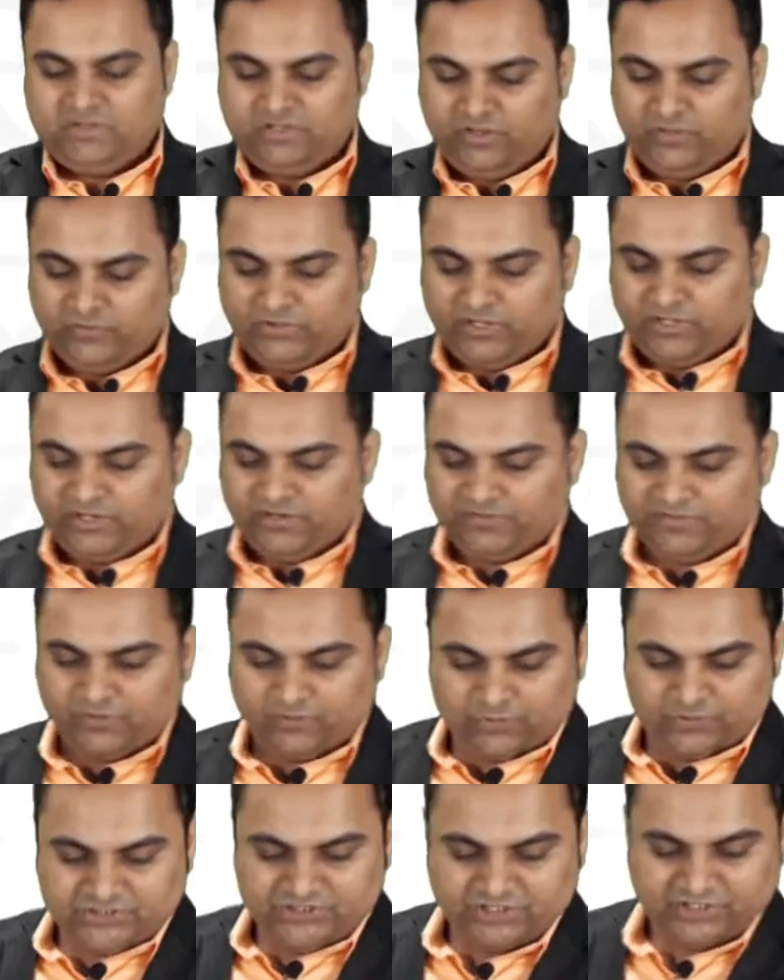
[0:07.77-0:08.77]
Now, here is
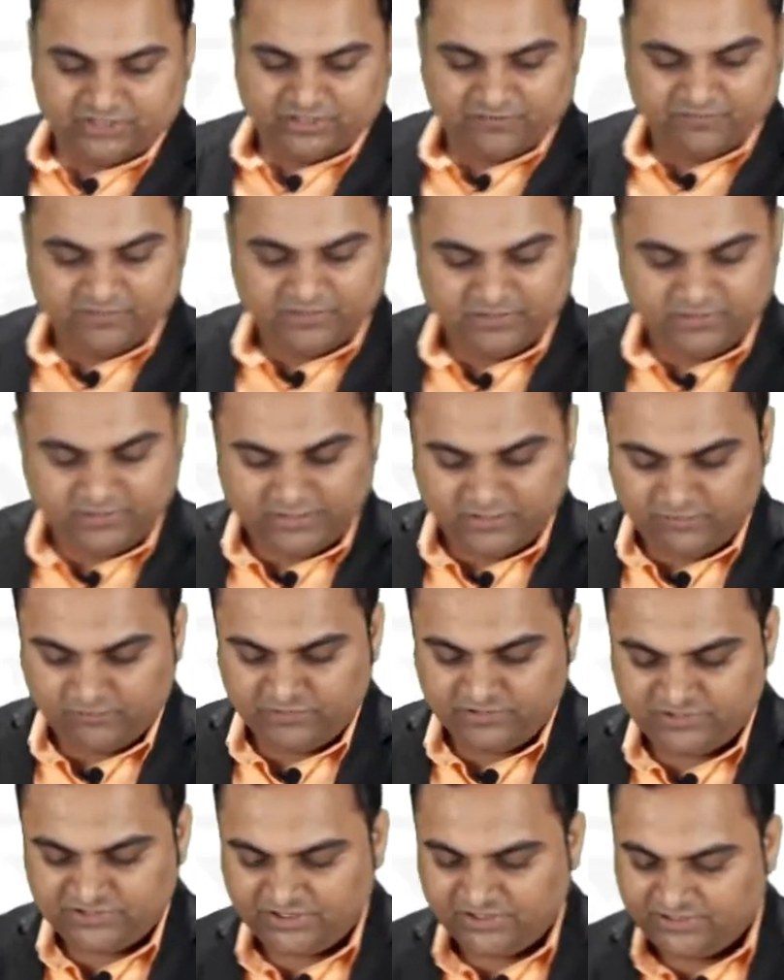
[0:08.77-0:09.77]
the question given
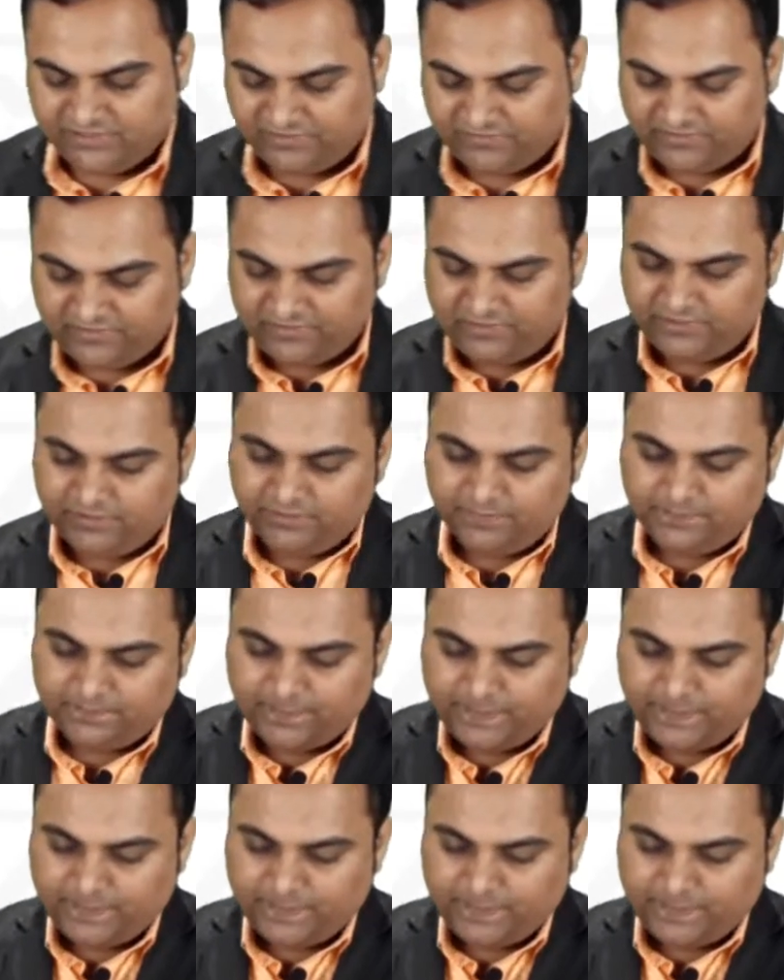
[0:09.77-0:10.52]
in which it is said,